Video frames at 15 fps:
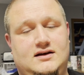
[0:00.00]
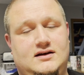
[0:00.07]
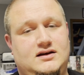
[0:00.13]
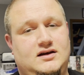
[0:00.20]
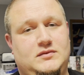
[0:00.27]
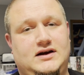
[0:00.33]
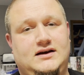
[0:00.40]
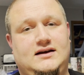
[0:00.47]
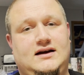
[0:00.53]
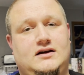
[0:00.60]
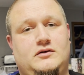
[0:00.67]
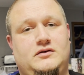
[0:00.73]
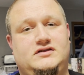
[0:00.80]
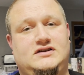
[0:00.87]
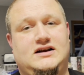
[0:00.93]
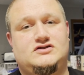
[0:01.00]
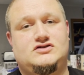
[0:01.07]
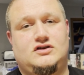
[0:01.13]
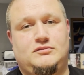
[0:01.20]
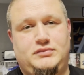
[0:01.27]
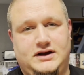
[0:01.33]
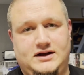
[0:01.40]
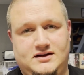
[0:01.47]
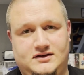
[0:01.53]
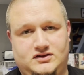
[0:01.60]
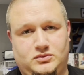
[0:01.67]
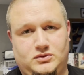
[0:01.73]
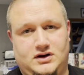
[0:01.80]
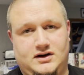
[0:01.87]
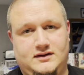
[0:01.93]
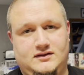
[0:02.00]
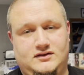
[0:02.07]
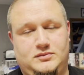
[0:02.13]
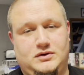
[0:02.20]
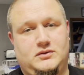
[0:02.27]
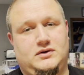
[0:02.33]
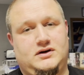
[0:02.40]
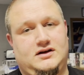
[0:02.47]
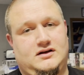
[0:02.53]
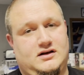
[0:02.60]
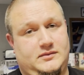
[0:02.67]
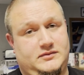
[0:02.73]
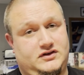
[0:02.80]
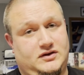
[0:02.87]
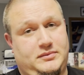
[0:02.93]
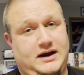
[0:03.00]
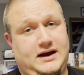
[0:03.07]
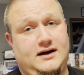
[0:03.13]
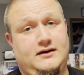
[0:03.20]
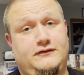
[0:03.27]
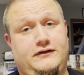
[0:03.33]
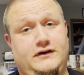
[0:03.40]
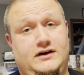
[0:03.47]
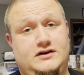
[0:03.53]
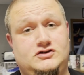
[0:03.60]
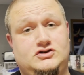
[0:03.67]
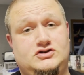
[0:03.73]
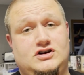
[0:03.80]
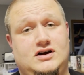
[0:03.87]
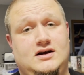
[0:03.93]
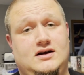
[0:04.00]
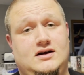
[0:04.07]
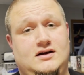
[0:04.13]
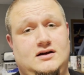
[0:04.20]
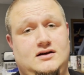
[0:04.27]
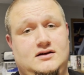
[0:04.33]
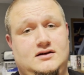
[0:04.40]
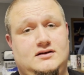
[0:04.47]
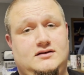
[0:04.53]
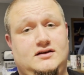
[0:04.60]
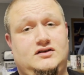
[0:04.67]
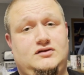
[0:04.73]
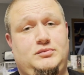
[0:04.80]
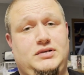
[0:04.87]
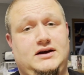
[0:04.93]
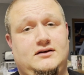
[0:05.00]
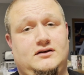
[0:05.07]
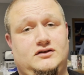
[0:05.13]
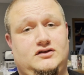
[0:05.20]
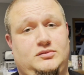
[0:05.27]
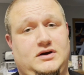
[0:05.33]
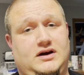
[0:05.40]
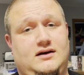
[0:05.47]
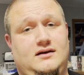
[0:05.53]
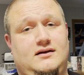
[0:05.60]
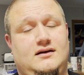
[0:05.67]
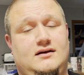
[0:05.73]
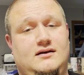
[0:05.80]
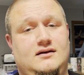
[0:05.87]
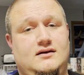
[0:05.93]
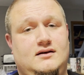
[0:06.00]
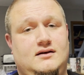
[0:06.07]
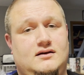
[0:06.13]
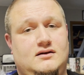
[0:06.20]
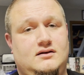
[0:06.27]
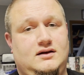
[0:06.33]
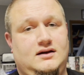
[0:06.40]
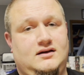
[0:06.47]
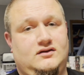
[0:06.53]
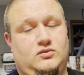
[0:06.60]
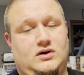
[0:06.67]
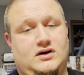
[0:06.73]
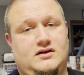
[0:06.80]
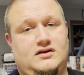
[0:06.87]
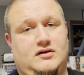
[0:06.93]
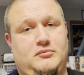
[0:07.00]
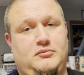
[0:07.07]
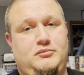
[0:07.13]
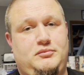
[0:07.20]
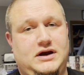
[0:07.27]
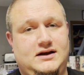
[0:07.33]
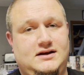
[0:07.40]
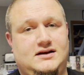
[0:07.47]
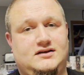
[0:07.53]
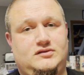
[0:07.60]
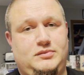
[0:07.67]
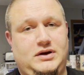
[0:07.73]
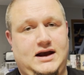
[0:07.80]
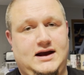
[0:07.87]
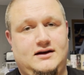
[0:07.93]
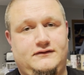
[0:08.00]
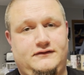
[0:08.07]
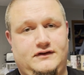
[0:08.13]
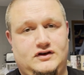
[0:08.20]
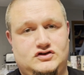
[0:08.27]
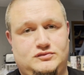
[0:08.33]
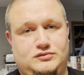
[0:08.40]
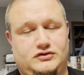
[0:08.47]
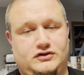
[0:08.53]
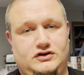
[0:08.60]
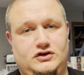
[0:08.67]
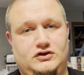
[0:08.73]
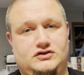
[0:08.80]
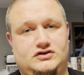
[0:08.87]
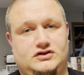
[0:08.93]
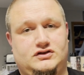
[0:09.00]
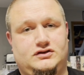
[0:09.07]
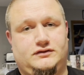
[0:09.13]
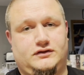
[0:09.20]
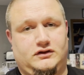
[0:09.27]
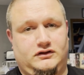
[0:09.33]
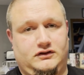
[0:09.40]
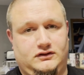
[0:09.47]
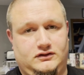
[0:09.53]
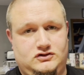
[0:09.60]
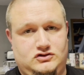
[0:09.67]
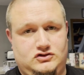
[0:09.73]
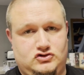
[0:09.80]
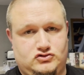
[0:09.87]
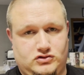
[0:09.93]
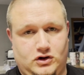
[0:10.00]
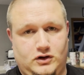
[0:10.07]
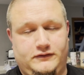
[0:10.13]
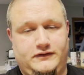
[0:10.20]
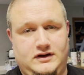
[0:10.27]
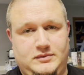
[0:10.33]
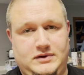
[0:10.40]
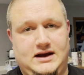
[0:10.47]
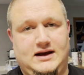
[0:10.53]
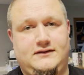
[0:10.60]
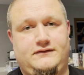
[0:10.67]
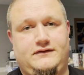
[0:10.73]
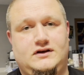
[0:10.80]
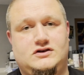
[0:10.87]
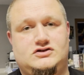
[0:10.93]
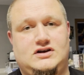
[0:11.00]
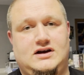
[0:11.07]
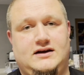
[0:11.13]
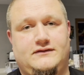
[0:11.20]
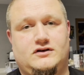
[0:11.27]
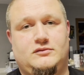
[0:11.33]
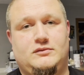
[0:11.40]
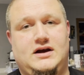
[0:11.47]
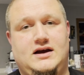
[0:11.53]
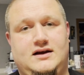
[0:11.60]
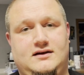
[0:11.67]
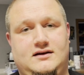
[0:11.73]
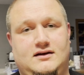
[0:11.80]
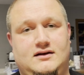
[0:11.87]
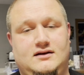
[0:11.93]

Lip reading: You might not always catch the biggest ones, but when it comes to panfish, this Beetle Spin is one of the biggest panfish producers for trophy panfish ever made.